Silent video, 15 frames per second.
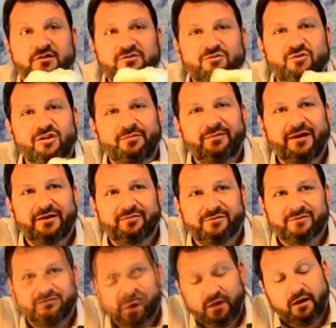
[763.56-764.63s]
Toilet paper.
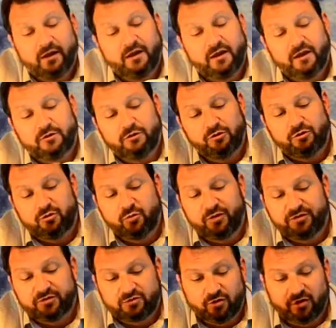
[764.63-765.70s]
Included
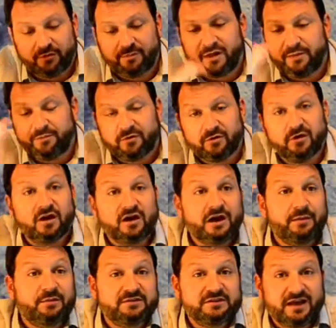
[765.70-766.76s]
with the toilet paper, a
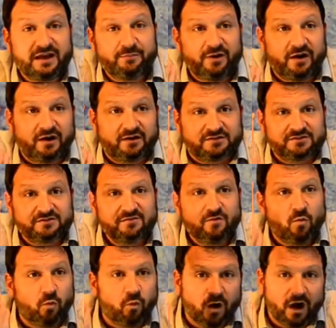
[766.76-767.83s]
couple of tampons.
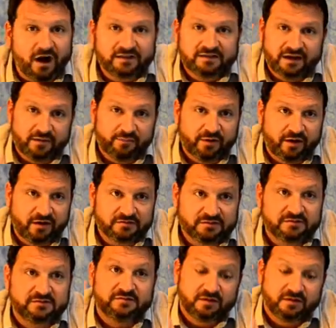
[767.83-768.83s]
Why tampons?